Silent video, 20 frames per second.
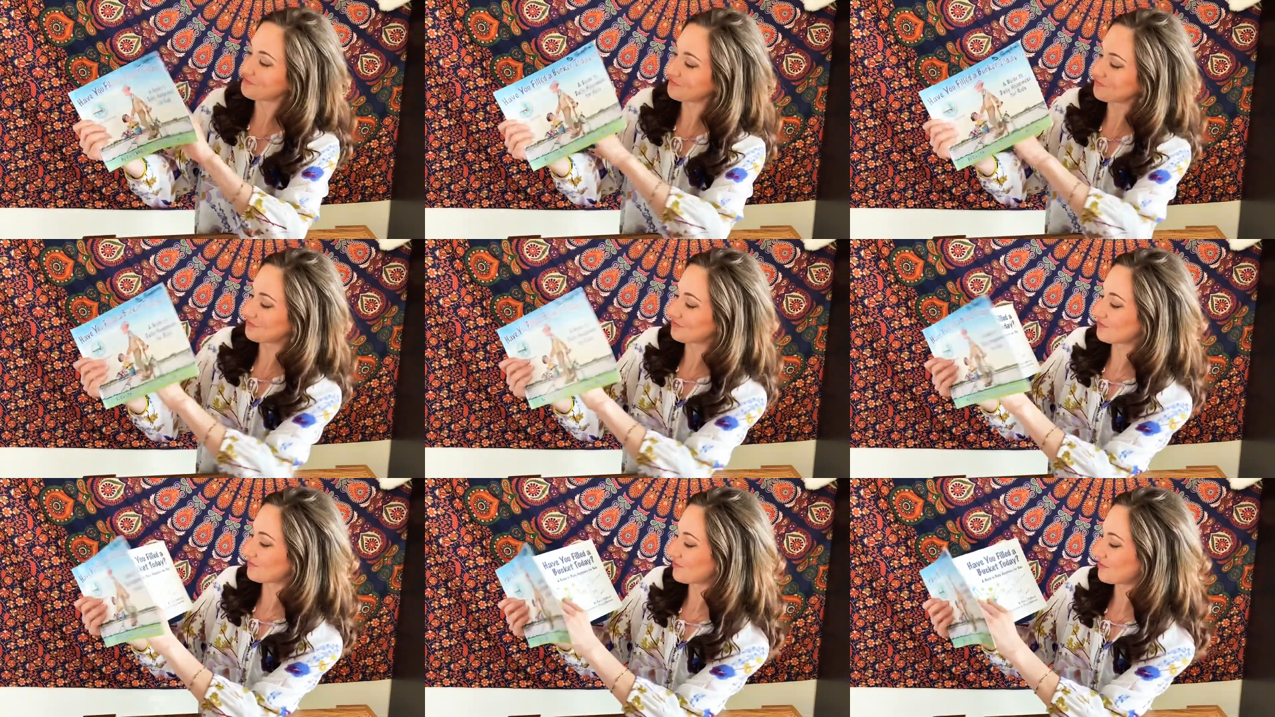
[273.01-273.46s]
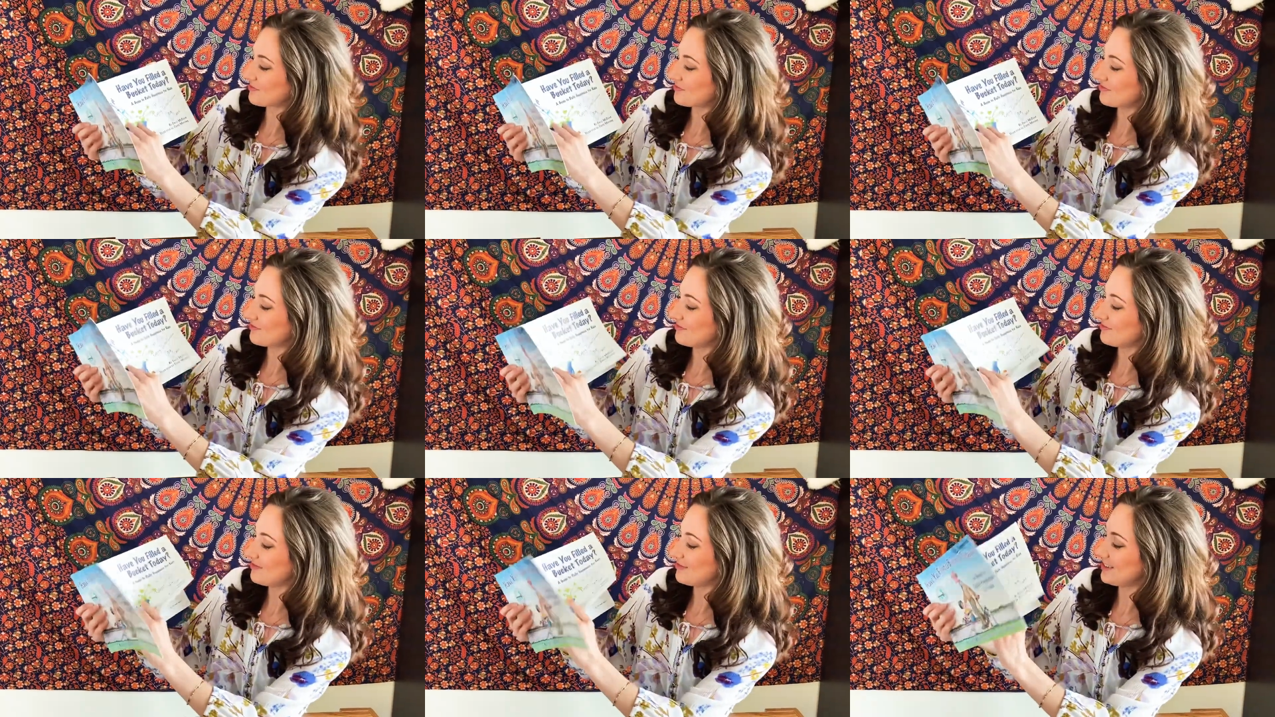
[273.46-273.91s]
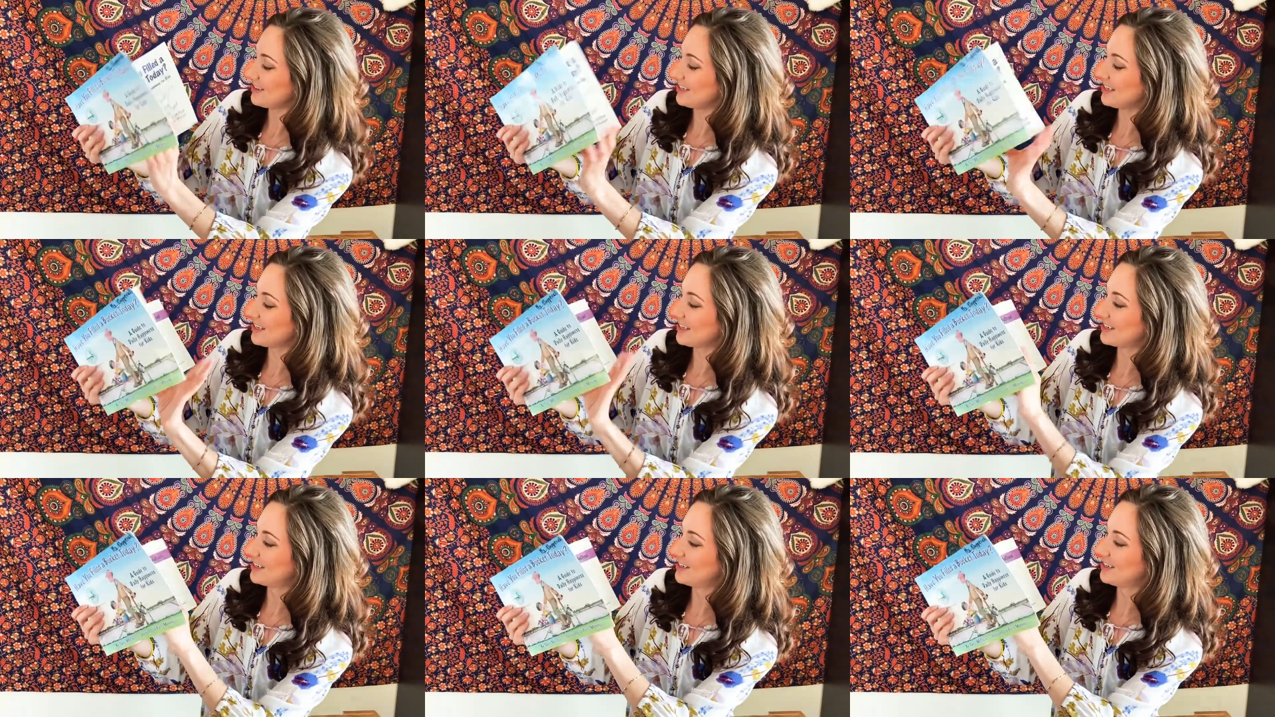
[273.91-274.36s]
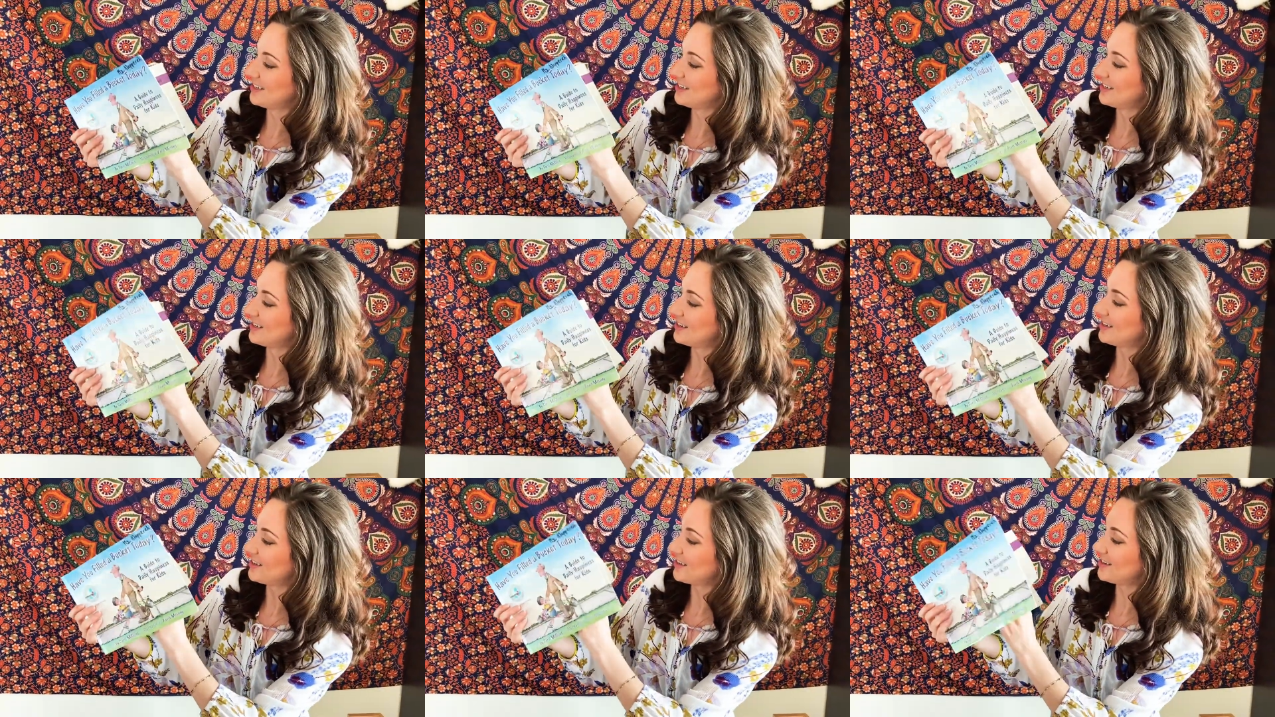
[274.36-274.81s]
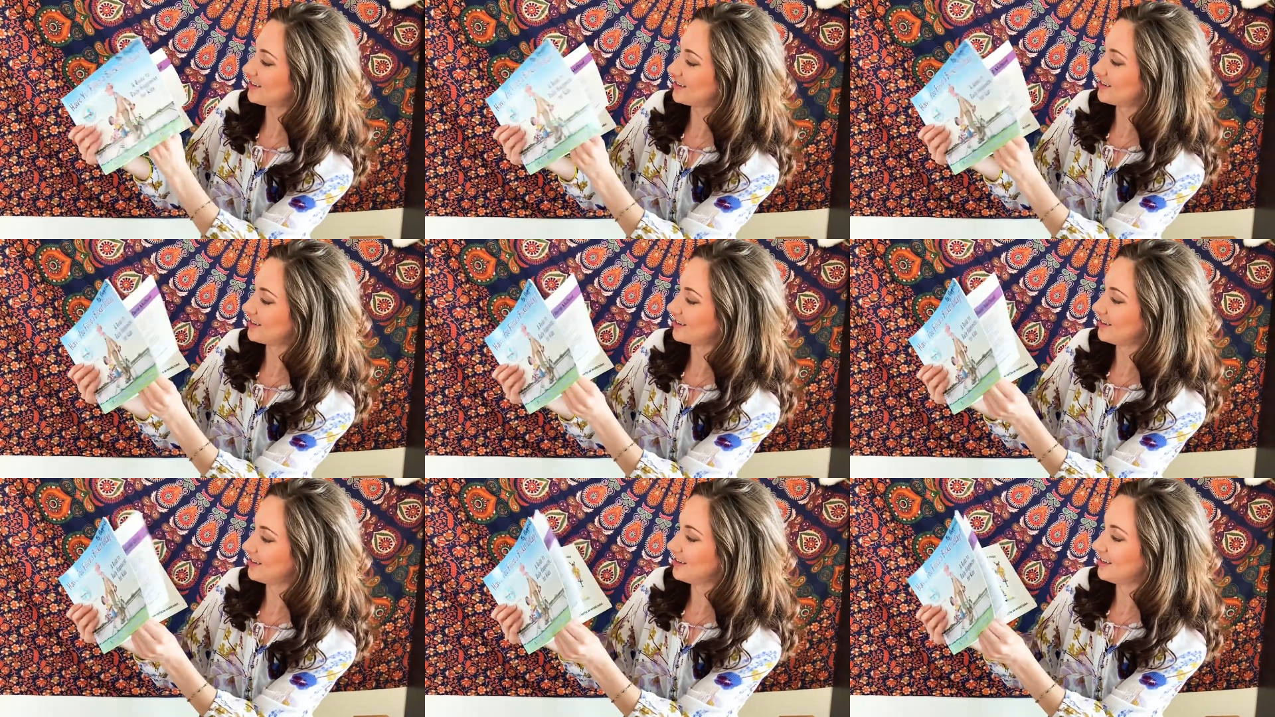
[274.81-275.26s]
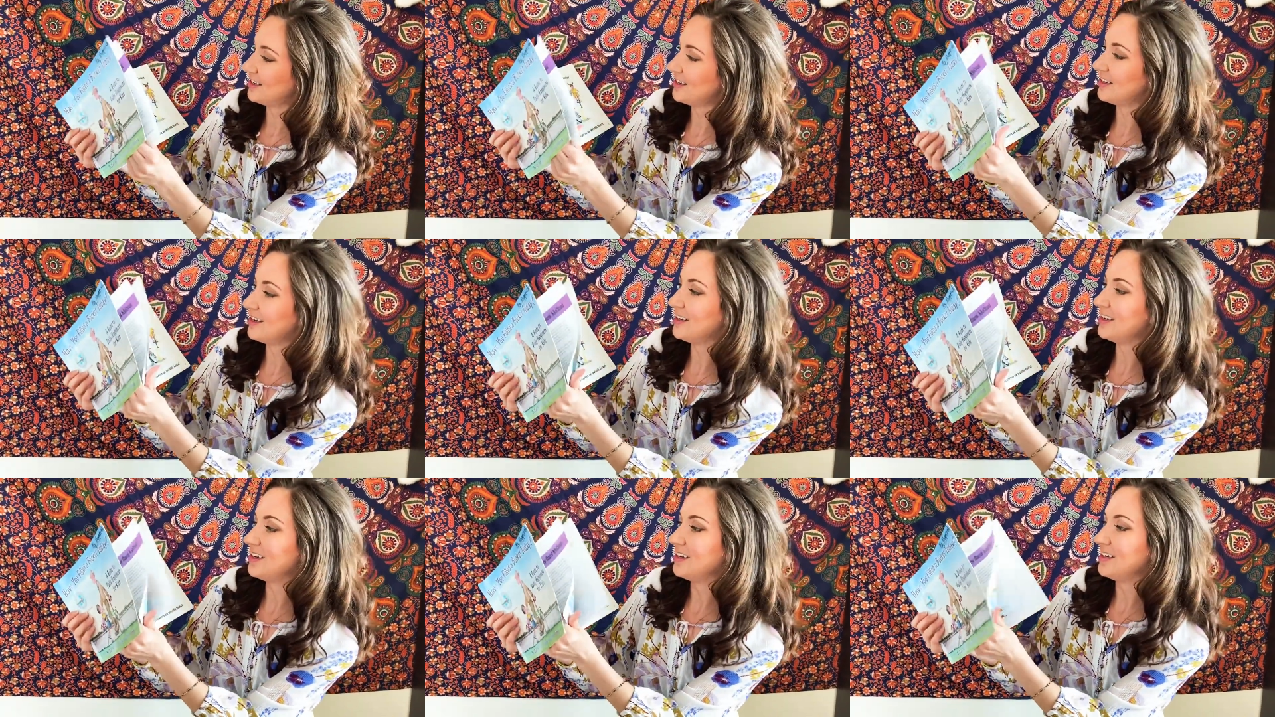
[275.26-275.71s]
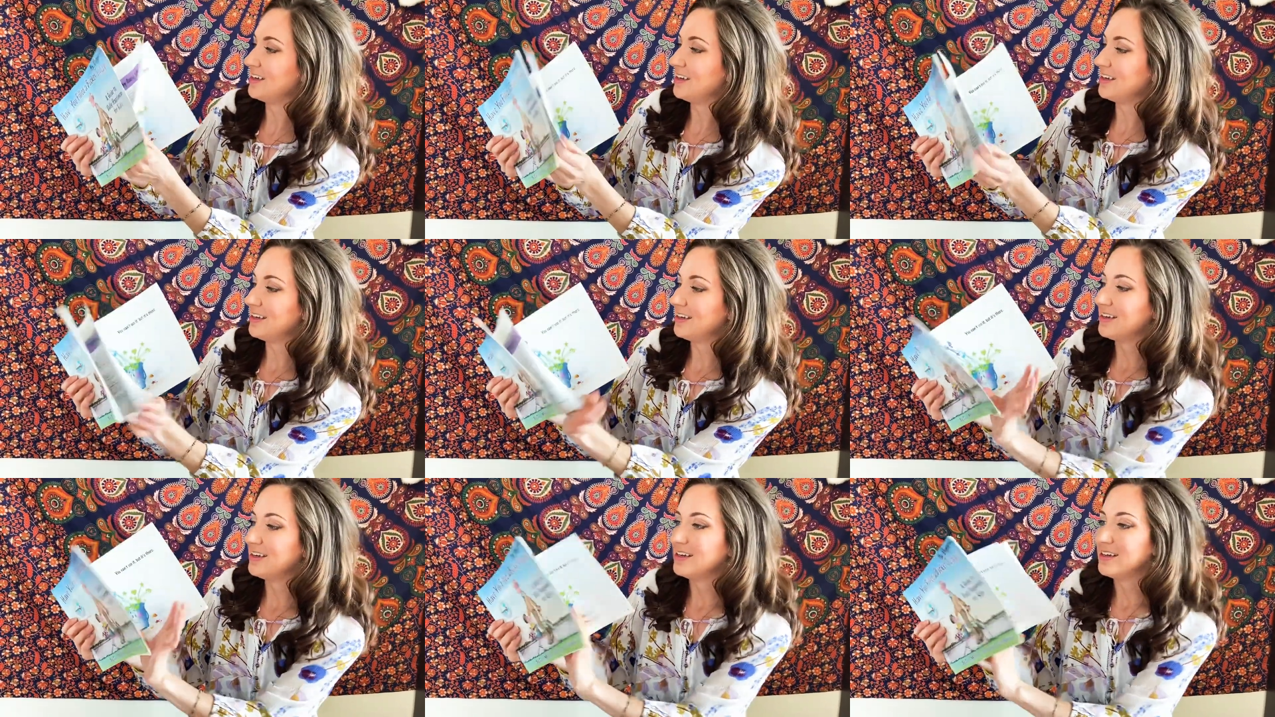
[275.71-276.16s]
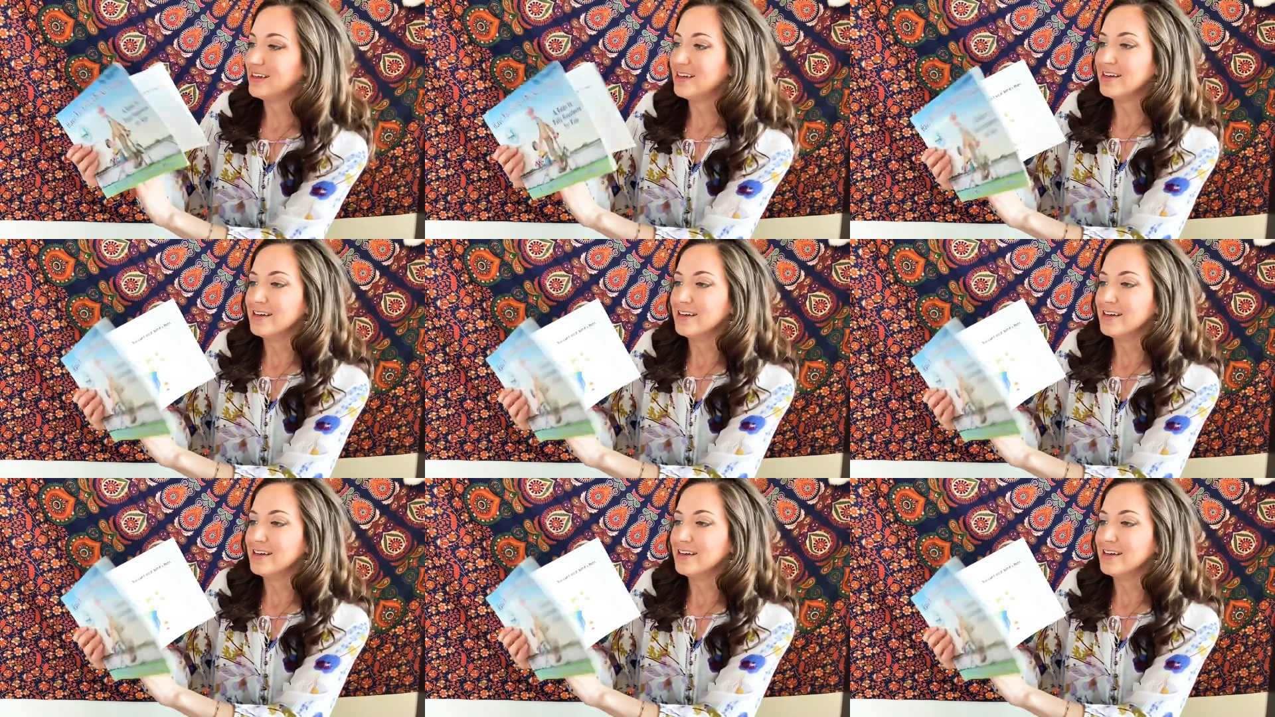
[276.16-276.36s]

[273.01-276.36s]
[no speech]